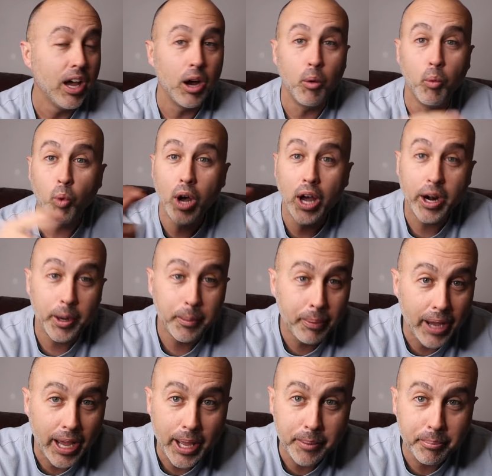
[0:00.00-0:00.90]
a water
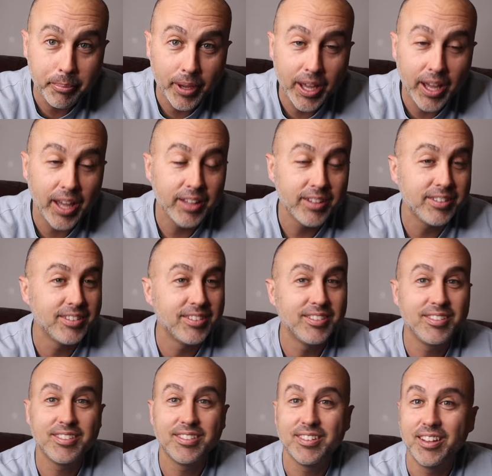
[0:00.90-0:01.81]
pipe
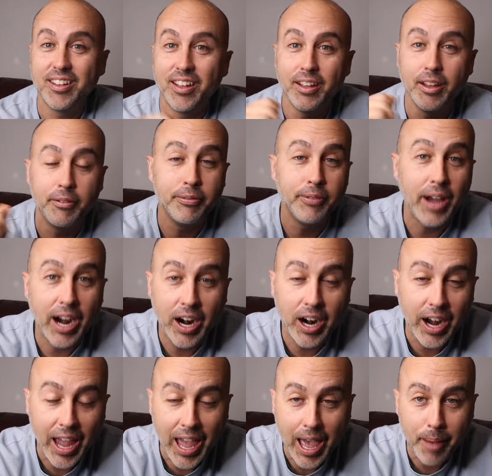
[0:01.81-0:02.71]
bust, a
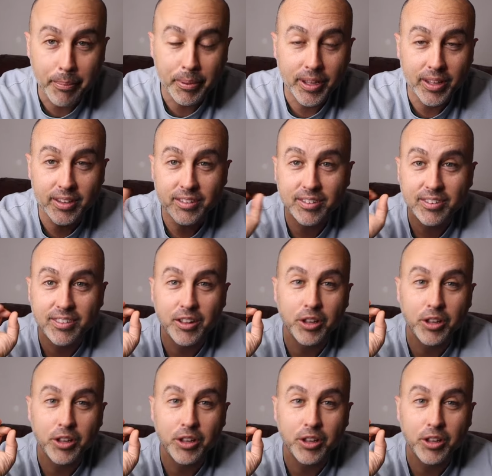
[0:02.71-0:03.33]
fire happens.